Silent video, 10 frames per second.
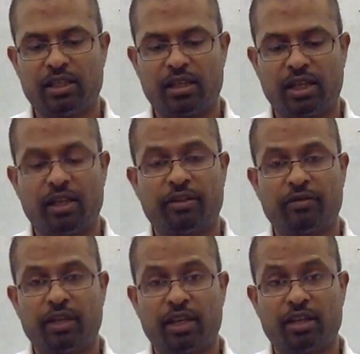the
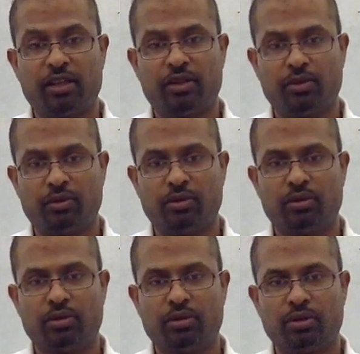relative attitude
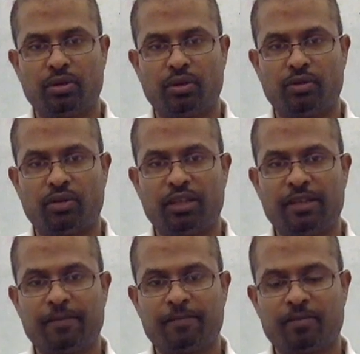of the
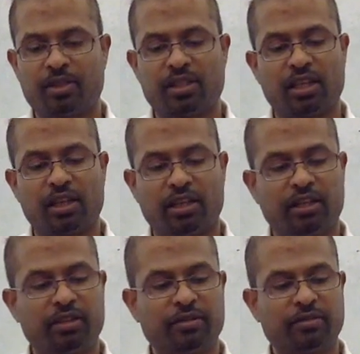satellite.